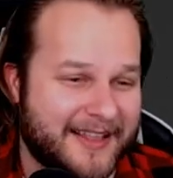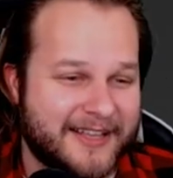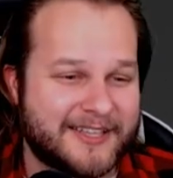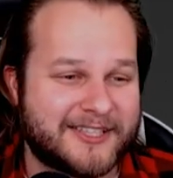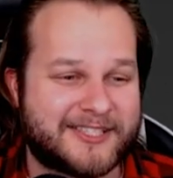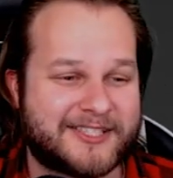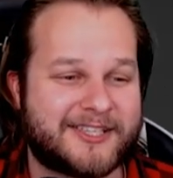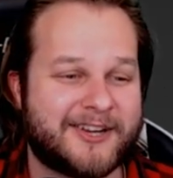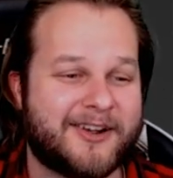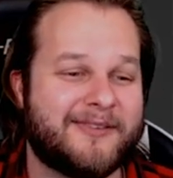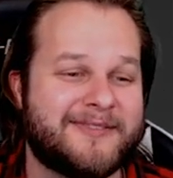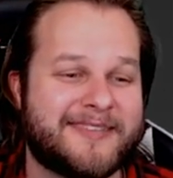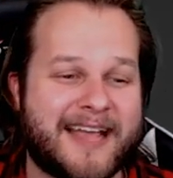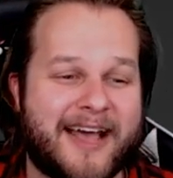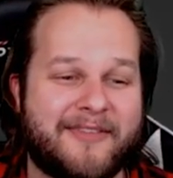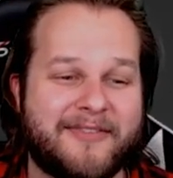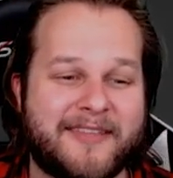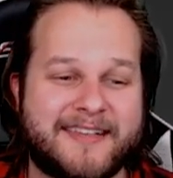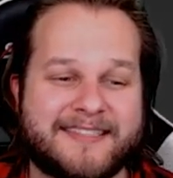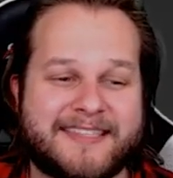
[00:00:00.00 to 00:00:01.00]
Shove
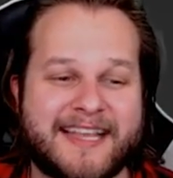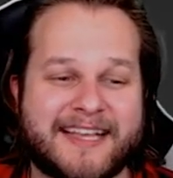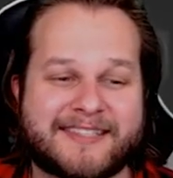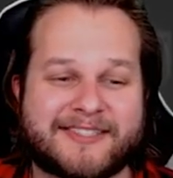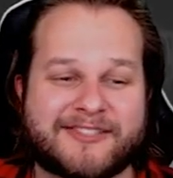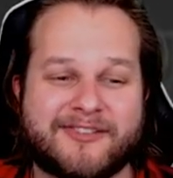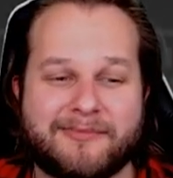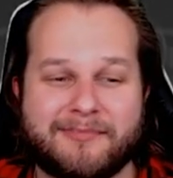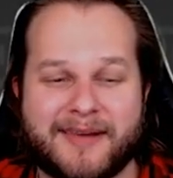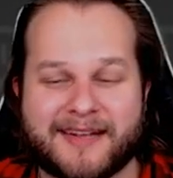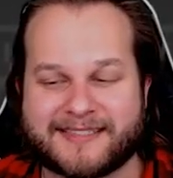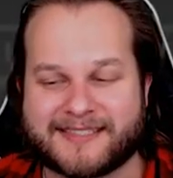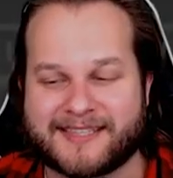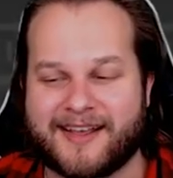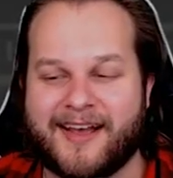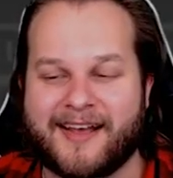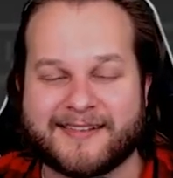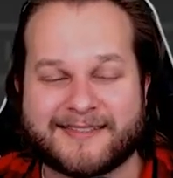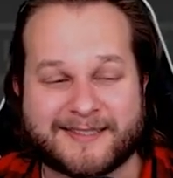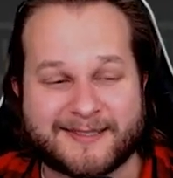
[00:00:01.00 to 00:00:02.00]
down the dick so my
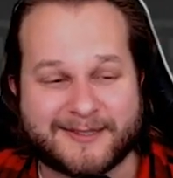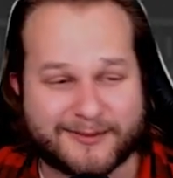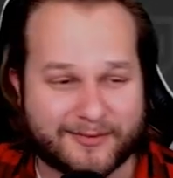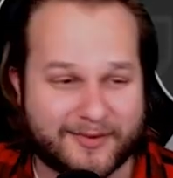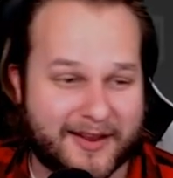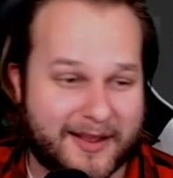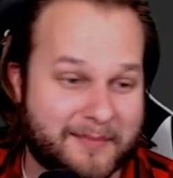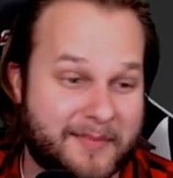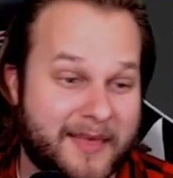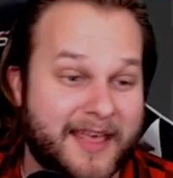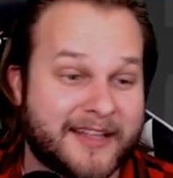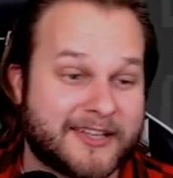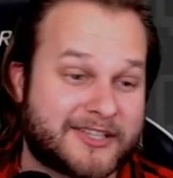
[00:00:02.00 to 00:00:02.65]
tonsils rip.